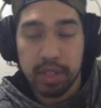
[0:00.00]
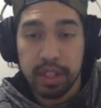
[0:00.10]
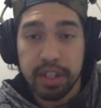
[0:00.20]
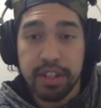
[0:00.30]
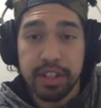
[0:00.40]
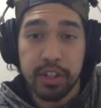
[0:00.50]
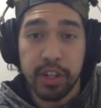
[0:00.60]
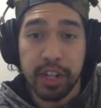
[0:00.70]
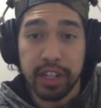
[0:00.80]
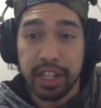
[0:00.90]
Because it's on
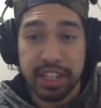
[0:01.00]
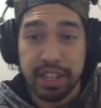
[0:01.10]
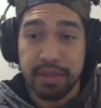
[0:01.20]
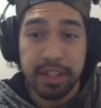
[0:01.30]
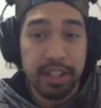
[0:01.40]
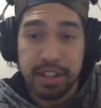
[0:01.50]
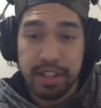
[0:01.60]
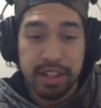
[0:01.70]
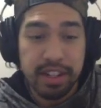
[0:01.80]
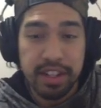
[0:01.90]
strike, like I said,
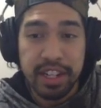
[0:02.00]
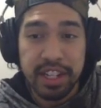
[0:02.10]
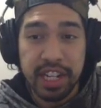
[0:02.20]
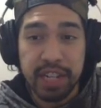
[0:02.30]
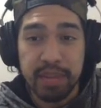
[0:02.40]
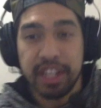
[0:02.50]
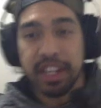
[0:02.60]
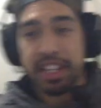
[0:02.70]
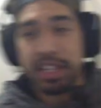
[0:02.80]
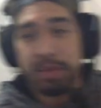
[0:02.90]
he saves me. Can you
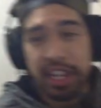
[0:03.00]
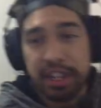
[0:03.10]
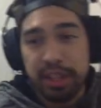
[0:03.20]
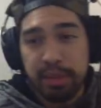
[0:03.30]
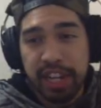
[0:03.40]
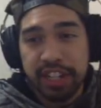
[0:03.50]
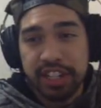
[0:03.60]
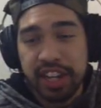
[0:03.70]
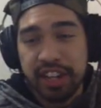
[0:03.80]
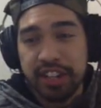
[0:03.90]
guys see McKenna in the back? She's
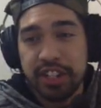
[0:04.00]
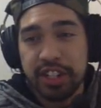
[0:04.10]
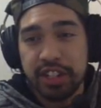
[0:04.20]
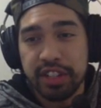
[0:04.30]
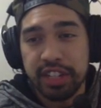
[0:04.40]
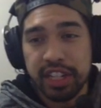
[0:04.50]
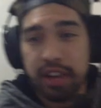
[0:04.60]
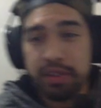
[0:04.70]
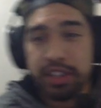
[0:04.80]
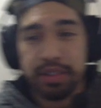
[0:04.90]
kind of just chilling on the
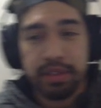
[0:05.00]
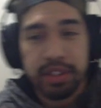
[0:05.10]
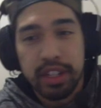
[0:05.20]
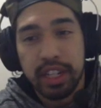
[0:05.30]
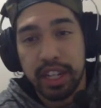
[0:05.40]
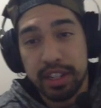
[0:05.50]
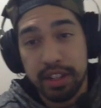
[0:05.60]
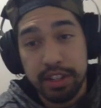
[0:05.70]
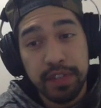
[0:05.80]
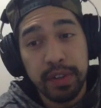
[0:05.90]
couch. Like I said,
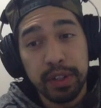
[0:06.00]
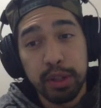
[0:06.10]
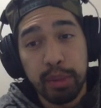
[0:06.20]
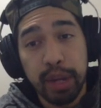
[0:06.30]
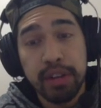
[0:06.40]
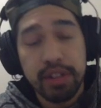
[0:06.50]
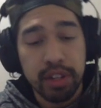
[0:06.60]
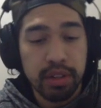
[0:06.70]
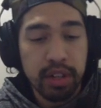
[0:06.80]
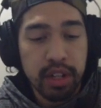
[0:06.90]
she's feeling a little better,
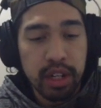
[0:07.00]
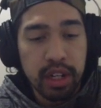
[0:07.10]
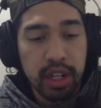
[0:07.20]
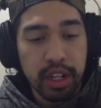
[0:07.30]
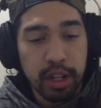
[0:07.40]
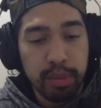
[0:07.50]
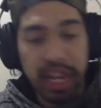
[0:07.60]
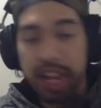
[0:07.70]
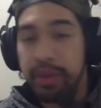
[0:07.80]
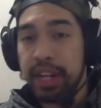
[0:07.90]
so uh, good. But
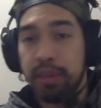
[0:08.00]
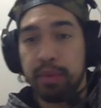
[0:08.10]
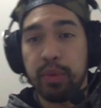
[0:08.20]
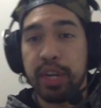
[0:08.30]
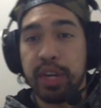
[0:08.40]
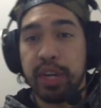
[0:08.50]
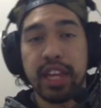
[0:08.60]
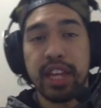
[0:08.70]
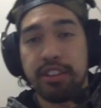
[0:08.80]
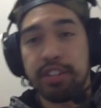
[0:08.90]
anyway, we win, and
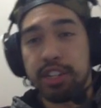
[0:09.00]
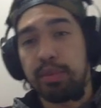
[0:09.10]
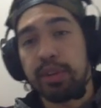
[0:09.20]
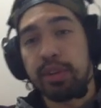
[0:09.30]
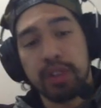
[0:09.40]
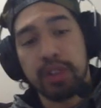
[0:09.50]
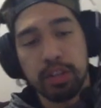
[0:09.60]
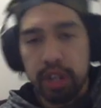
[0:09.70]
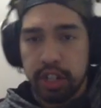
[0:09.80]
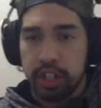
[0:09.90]
that is GG, boys. So I just
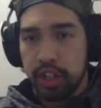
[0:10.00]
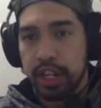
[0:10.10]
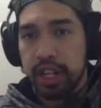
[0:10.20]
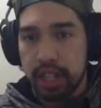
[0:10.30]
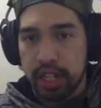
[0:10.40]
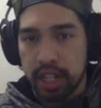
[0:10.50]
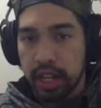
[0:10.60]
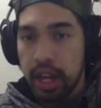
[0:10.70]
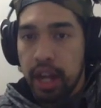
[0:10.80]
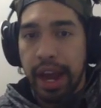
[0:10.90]
wanted to show you guys that deck.
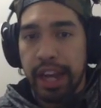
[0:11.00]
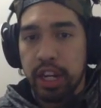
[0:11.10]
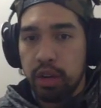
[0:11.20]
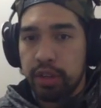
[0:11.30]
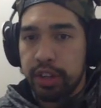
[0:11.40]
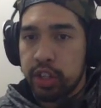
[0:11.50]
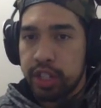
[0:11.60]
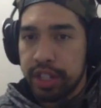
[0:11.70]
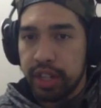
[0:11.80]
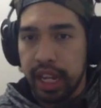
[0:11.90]
I know there's
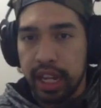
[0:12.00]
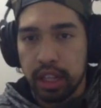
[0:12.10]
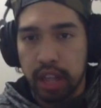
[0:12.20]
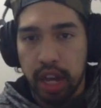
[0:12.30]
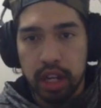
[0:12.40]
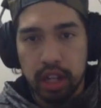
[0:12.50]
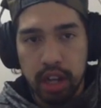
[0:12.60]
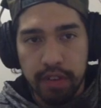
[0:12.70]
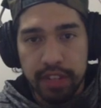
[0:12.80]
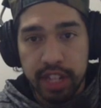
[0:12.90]
still a lot
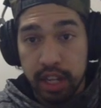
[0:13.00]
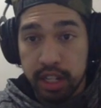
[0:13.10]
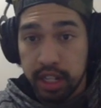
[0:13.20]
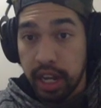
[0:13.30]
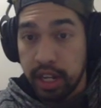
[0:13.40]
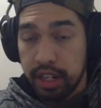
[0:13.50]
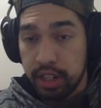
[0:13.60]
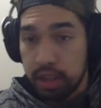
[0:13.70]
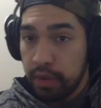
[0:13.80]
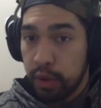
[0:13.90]
of testing I need to
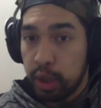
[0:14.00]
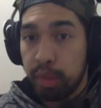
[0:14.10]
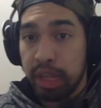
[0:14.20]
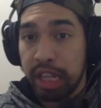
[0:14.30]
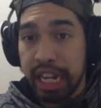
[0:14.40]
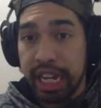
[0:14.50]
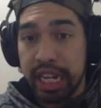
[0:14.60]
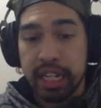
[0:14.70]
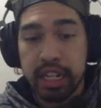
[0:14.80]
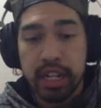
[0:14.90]
do. I've only played